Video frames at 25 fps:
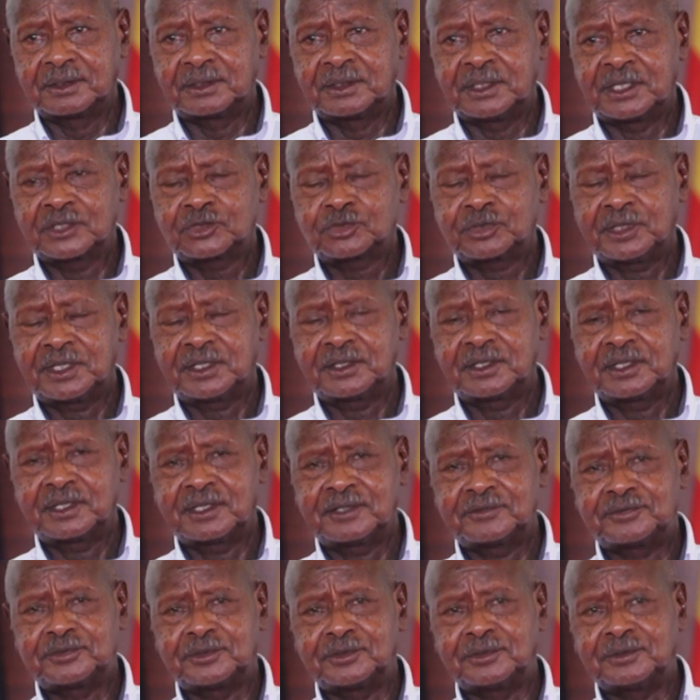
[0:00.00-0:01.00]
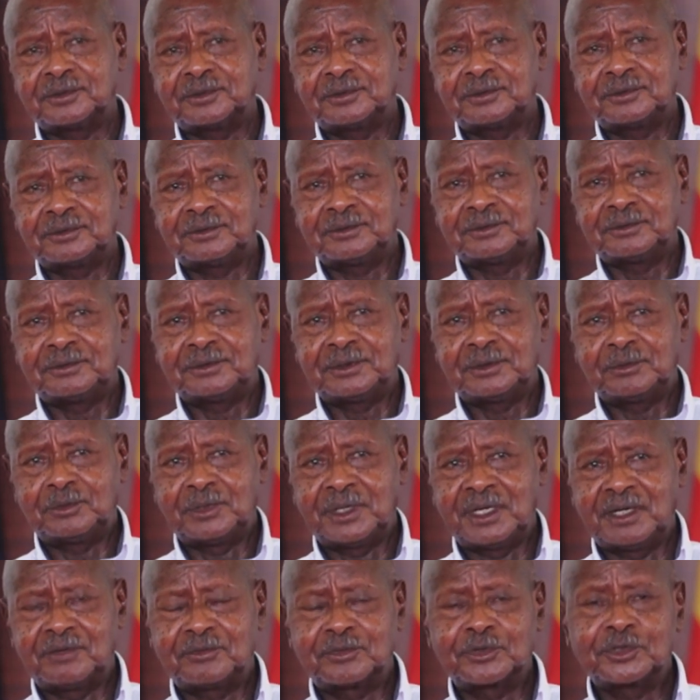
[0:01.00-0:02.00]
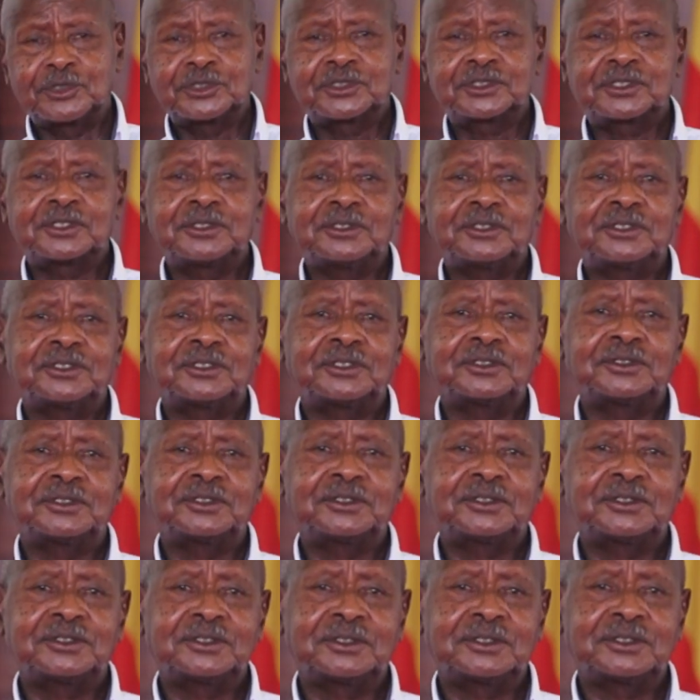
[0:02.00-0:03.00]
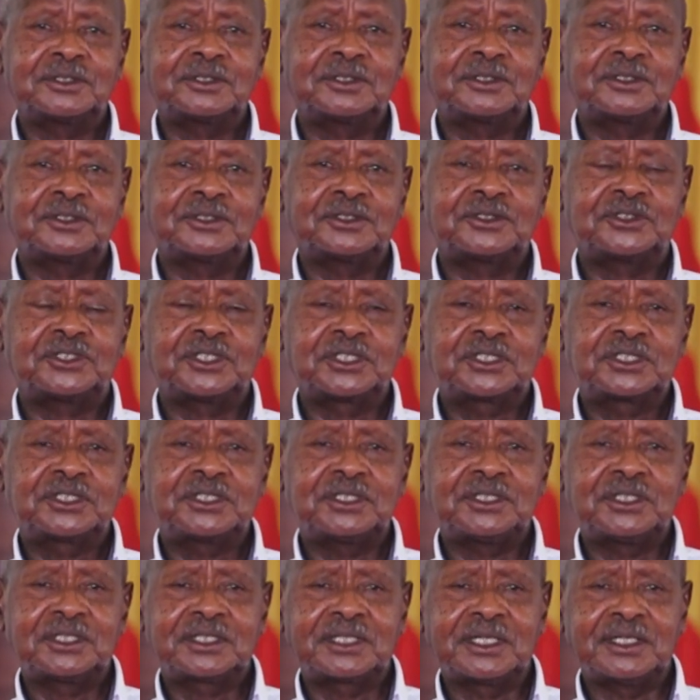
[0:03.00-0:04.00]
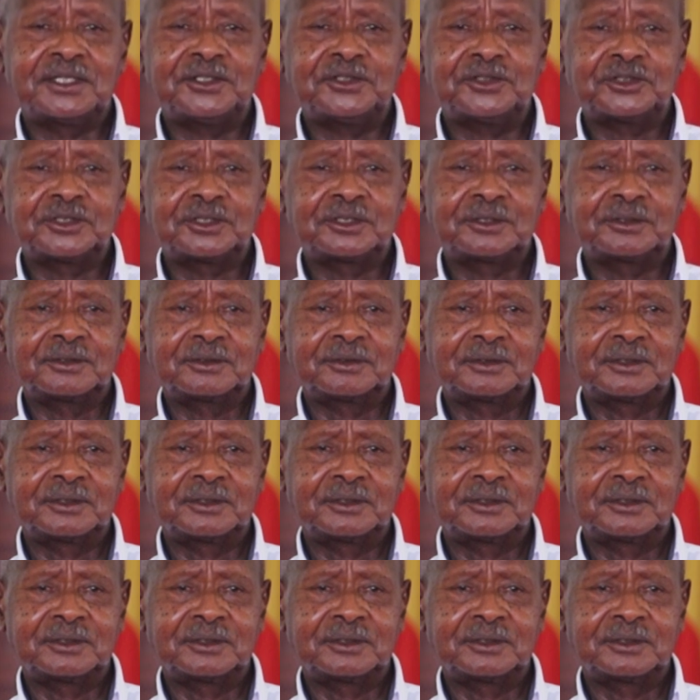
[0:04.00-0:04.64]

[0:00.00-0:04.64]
That's why, therefore, we have lost six decades.